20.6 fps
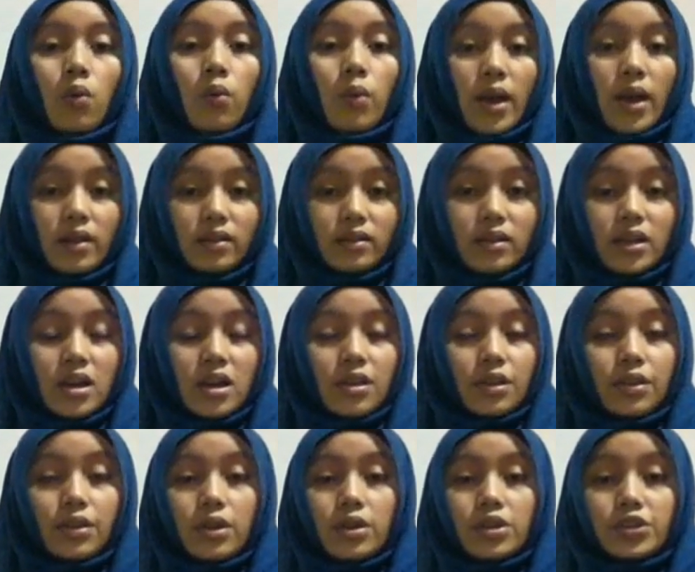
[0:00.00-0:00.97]
Well,
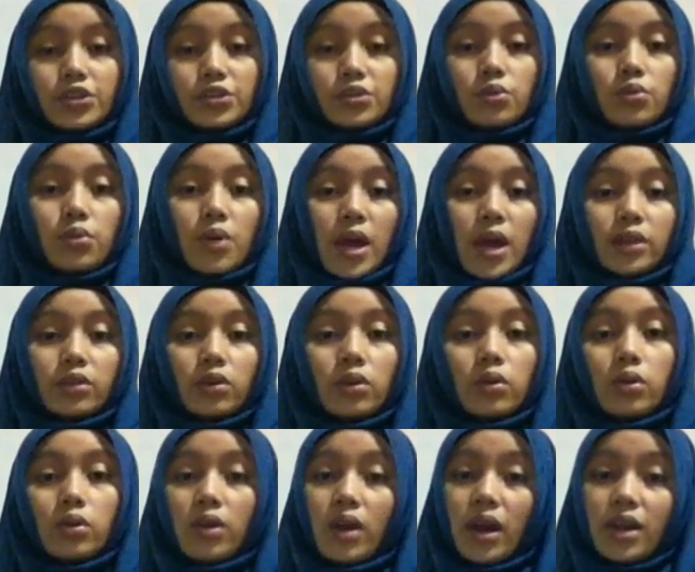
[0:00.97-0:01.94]
there is no right
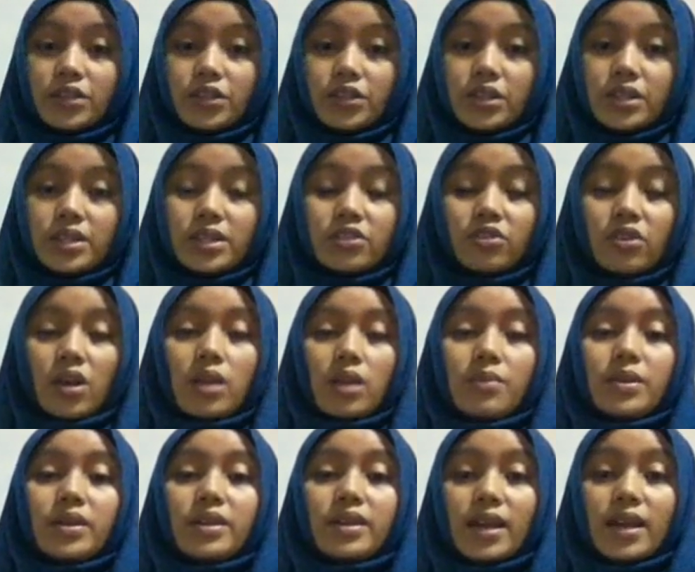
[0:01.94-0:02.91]
or wrong answer in
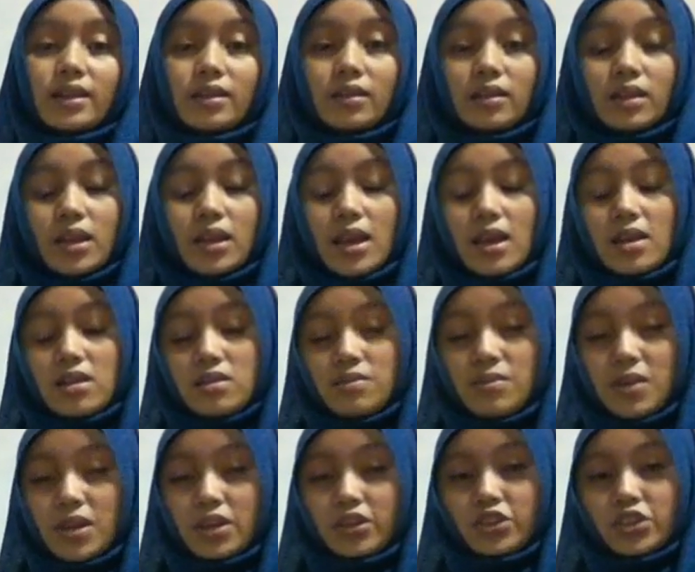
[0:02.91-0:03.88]
describing that
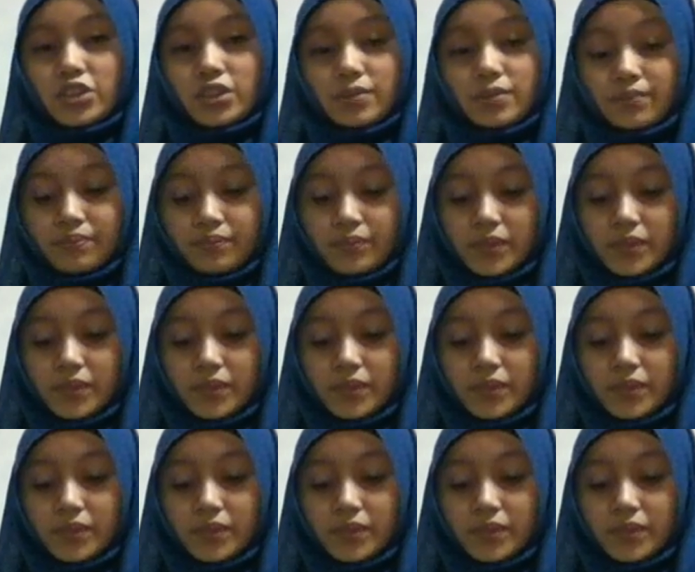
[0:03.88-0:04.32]
image.